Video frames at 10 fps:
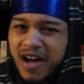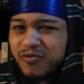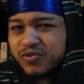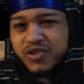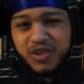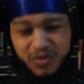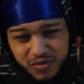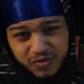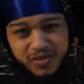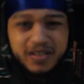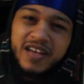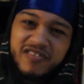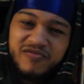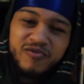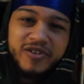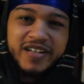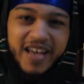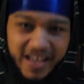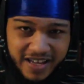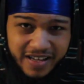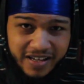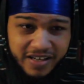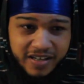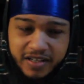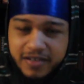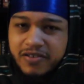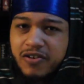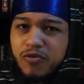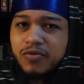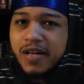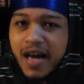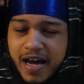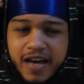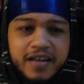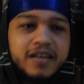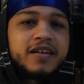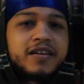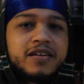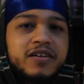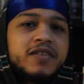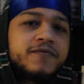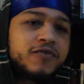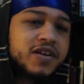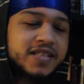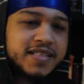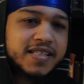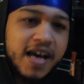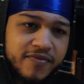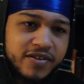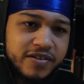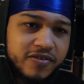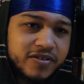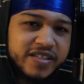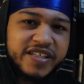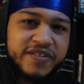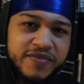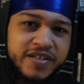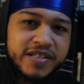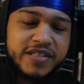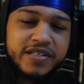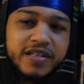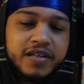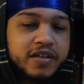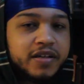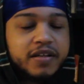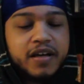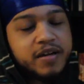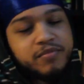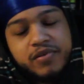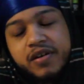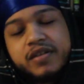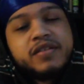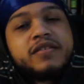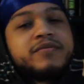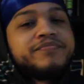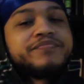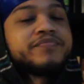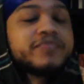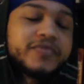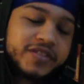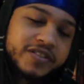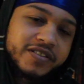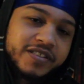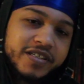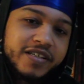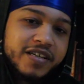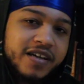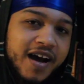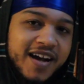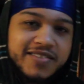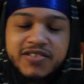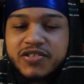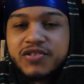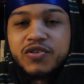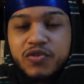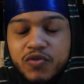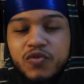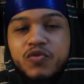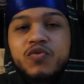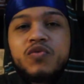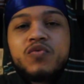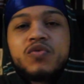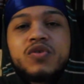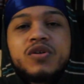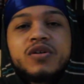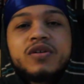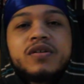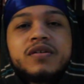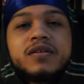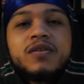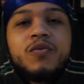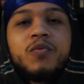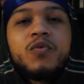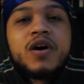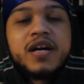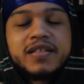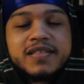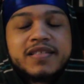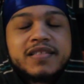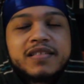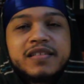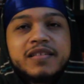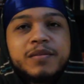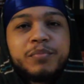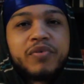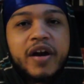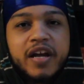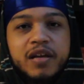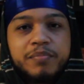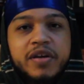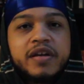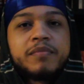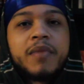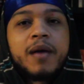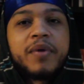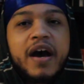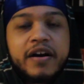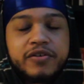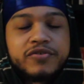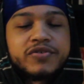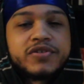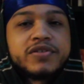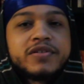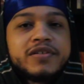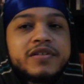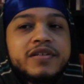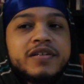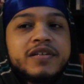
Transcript: Ronald Jones, Leonard Fournette, good old line, good front 7 on defense. Like, bruh, I just knew once Brady beat my Packers